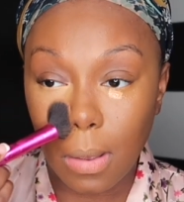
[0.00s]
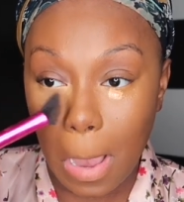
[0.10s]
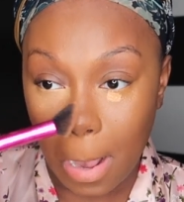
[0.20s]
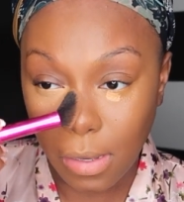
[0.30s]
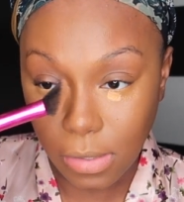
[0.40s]

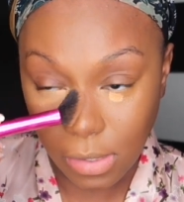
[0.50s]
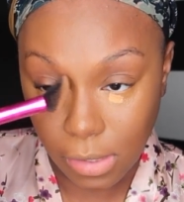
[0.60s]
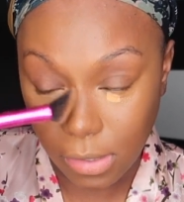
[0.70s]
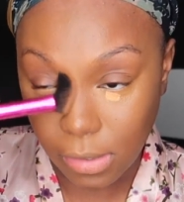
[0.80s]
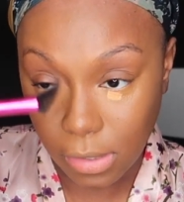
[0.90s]
it's
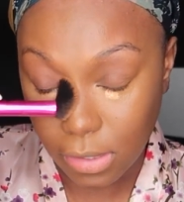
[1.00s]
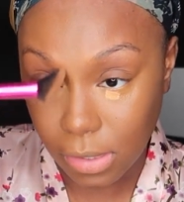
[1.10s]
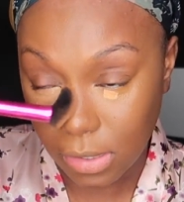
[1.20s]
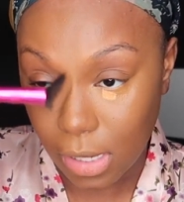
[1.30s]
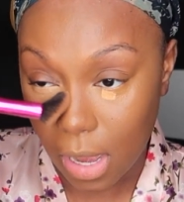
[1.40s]
literally
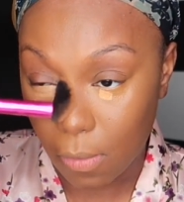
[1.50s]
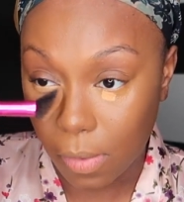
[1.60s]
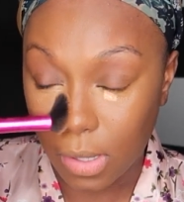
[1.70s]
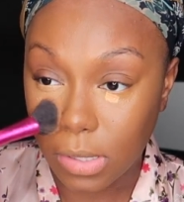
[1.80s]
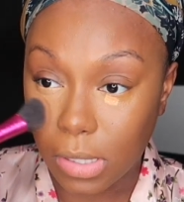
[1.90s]
just not
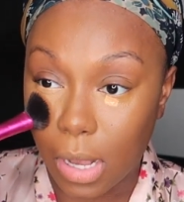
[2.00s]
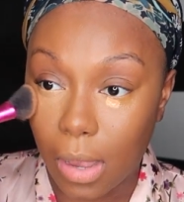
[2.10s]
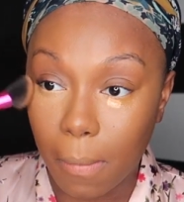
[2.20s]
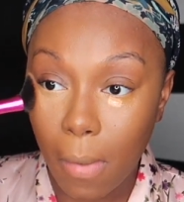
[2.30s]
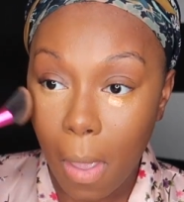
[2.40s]

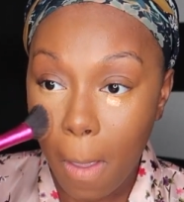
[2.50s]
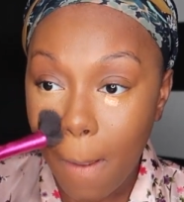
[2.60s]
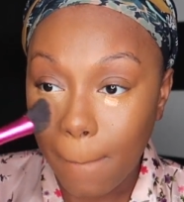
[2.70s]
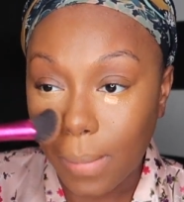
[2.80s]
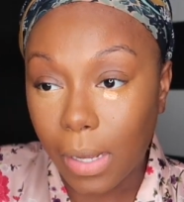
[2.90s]
Wednesday.
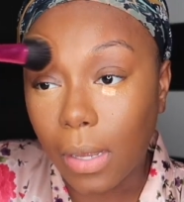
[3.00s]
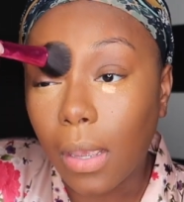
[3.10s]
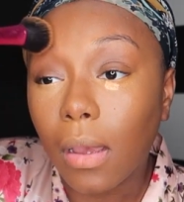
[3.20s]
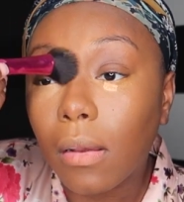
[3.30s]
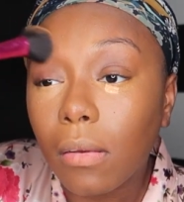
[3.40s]
But
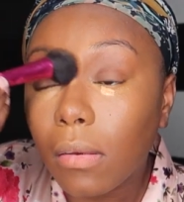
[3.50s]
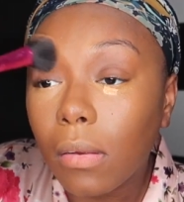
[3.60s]
yeah.